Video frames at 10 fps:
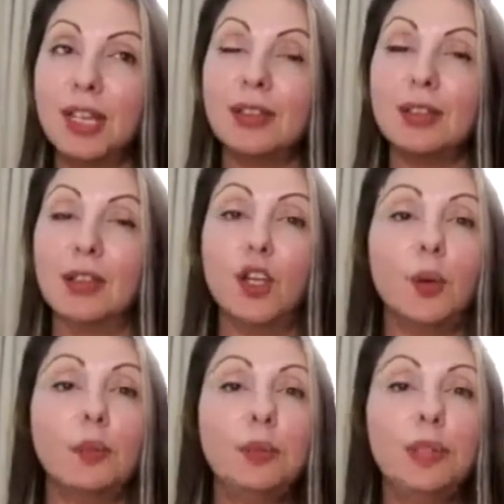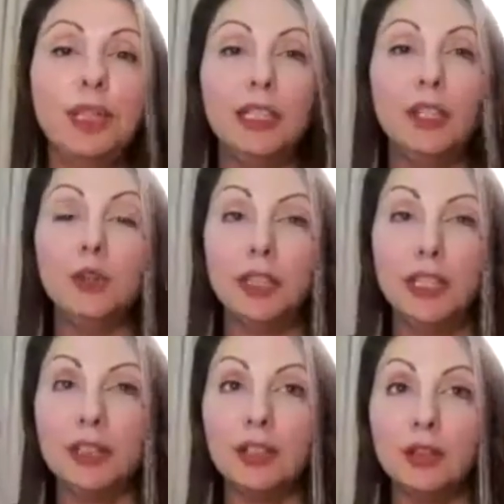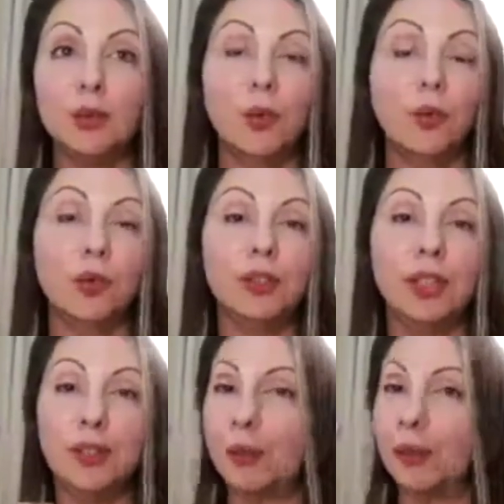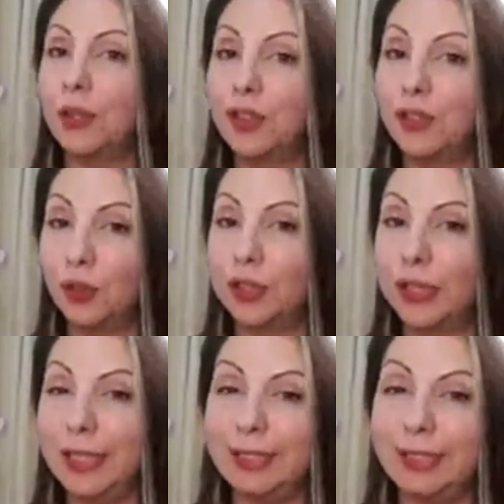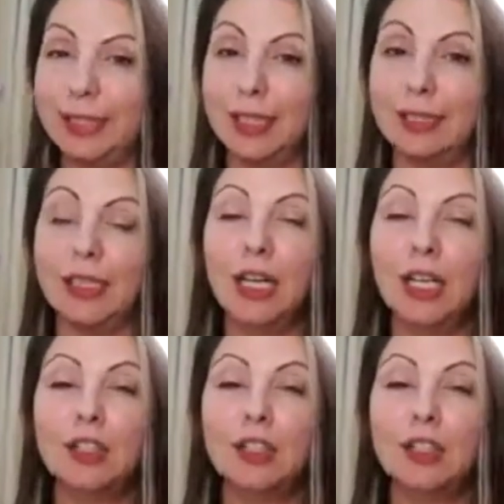that are completely unique to all the other products on the internet.